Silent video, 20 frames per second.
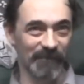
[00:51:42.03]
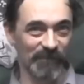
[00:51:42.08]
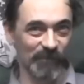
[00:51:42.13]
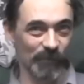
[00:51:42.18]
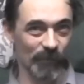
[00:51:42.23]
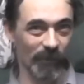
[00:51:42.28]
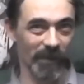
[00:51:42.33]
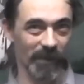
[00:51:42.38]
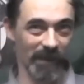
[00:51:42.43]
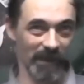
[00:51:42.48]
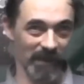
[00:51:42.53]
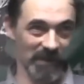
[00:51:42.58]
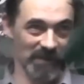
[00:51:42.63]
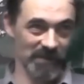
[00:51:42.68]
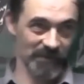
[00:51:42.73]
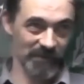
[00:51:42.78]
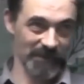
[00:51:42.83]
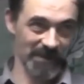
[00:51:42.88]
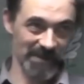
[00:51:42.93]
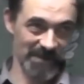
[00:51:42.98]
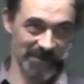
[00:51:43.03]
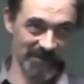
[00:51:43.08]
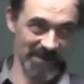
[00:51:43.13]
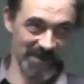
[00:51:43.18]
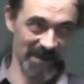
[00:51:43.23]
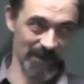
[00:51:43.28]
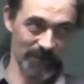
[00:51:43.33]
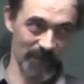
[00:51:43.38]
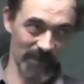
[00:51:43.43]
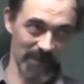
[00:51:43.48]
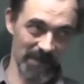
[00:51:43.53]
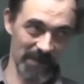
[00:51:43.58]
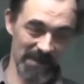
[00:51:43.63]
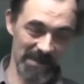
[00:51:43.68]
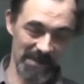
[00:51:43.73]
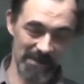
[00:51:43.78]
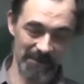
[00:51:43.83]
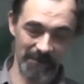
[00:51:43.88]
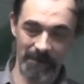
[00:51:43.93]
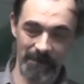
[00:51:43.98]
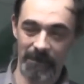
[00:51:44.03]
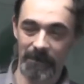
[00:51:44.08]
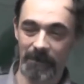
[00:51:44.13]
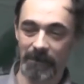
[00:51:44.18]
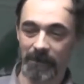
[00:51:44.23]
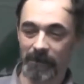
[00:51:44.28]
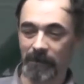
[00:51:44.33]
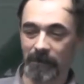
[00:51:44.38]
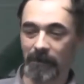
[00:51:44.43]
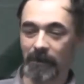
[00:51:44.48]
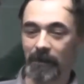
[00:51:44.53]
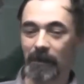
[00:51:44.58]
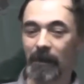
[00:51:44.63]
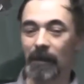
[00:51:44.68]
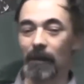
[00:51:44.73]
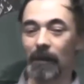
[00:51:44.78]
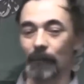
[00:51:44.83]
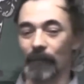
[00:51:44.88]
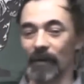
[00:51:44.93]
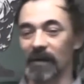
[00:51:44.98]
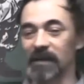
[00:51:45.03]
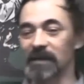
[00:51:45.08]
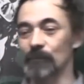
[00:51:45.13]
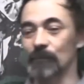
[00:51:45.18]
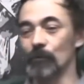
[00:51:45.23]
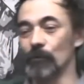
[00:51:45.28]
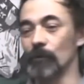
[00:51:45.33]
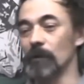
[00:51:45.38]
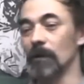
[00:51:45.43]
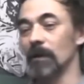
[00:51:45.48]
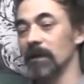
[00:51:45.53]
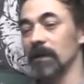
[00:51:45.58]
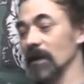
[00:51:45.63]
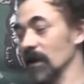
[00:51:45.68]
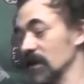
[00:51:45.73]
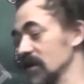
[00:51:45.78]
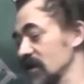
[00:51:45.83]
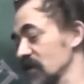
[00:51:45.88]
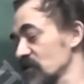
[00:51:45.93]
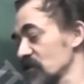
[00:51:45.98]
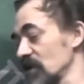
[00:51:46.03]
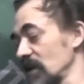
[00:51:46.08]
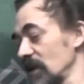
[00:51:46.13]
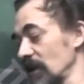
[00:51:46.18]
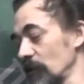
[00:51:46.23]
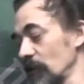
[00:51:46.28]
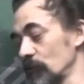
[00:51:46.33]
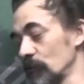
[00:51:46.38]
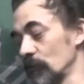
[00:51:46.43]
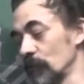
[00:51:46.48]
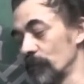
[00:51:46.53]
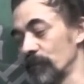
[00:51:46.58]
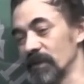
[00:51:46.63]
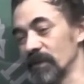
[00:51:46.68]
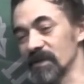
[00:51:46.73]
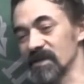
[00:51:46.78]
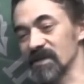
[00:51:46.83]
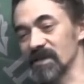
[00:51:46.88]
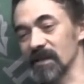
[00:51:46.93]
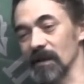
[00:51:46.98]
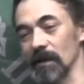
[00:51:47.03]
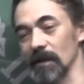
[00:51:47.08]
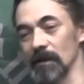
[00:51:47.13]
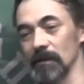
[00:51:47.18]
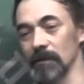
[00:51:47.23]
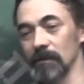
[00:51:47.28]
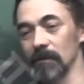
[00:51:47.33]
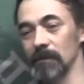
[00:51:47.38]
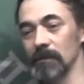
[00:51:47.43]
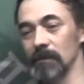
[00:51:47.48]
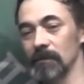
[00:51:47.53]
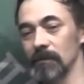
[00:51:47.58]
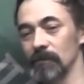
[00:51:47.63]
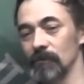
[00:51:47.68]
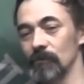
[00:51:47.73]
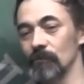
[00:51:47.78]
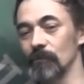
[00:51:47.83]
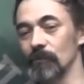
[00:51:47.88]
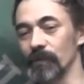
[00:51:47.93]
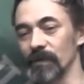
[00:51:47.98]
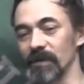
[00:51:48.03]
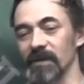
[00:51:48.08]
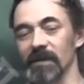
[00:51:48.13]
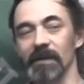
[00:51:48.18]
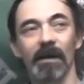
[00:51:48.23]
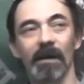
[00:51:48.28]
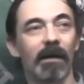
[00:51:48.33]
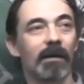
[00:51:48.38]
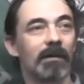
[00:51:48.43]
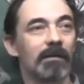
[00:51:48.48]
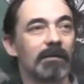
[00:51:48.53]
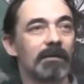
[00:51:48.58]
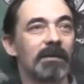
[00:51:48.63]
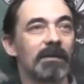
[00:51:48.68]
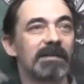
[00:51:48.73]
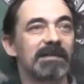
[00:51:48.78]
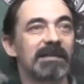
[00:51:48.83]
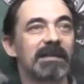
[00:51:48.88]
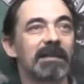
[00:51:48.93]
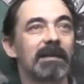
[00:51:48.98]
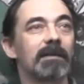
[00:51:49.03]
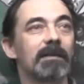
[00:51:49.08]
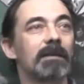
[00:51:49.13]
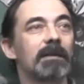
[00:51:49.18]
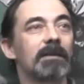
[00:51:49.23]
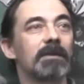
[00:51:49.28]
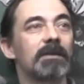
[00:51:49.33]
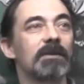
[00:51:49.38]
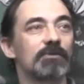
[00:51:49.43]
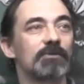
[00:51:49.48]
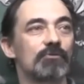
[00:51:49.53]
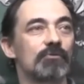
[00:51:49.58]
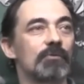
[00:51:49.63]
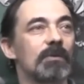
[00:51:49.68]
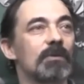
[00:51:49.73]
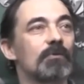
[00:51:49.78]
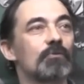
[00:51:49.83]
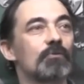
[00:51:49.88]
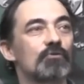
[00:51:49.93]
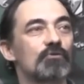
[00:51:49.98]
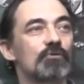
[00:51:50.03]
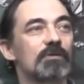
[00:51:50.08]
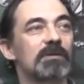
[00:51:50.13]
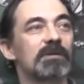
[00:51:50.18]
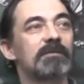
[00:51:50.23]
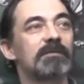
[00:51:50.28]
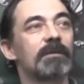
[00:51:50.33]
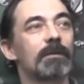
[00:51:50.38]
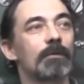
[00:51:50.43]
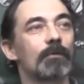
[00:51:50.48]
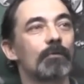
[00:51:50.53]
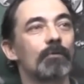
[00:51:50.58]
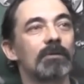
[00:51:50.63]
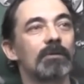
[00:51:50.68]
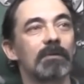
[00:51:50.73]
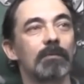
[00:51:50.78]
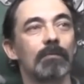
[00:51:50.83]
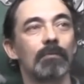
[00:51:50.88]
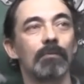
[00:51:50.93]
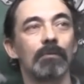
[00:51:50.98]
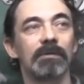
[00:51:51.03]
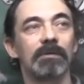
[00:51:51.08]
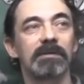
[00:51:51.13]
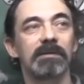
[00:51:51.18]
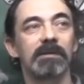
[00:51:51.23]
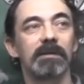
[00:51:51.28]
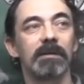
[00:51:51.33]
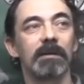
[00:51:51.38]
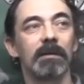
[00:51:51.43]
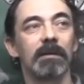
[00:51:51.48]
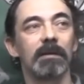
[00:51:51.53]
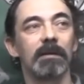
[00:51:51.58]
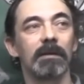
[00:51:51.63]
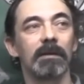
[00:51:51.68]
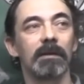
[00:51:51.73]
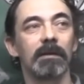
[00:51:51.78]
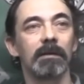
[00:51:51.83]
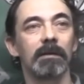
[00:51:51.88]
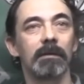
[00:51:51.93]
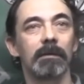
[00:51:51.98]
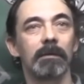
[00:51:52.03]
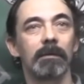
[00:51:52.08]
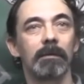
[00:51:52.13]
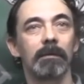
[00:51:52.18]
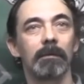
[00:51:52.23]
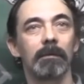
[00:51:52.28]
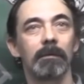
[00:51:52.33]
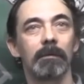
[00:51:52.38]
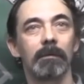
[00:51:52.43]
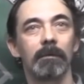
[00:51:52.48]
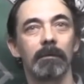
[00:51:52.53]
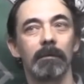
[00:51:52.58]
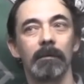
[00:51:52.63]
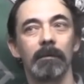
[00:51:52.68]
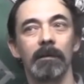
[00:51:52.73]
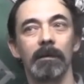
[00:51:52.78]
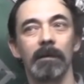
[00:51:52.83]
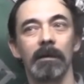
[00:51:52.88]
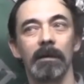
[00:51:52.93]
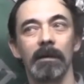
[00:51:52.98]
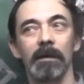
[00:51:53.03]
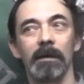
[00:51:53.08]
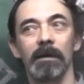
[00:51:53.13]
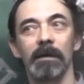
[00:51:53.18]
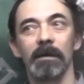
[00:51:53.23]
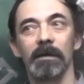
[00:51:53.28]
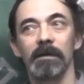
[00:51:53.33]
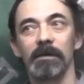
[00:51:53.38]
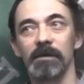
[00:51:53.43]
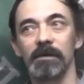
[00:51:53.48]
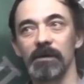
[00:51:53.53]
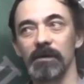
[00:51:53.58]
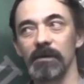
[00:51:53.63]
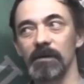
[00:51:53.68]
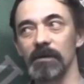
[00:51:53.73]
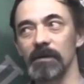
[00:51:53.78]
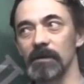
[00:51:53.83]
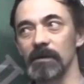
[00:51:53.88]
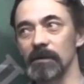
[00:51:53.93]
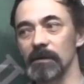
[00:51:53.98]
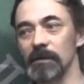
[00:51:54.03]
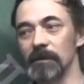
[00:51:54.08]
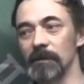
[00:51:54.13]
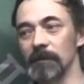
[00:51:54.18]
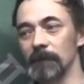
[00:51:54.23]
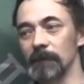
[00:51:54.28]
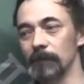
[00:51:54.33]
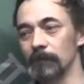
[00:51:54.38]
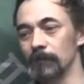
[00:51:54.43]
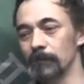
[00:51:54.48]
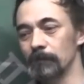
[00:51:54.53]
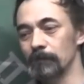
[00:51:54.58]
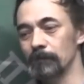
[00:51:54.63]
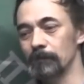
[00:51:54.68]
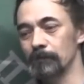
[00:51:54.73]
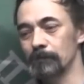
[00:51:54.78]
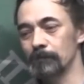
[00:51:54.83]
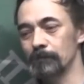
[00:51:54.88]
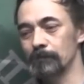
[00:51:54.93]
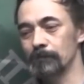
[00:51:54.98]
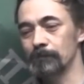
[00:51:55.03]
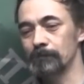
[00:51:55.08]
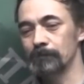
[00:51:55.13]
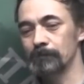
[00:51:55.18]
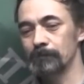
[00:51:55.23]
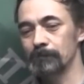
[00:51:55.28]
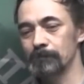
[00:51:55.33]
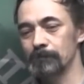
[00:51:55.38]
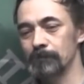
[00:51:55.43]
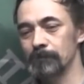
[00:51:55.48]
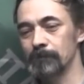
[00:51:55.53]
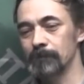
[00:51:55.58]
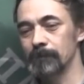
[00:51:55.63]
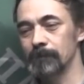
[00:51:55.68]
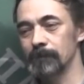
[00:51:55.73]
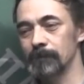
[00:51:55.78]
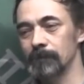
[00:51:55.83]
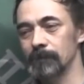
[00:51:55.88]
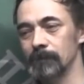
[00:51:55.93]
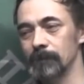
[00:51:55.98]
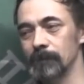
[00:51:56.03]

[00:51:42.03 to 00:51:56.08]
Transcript: And that's about as far as it goes most times. So now we've sort of moved away from trying to reach the top levels of government and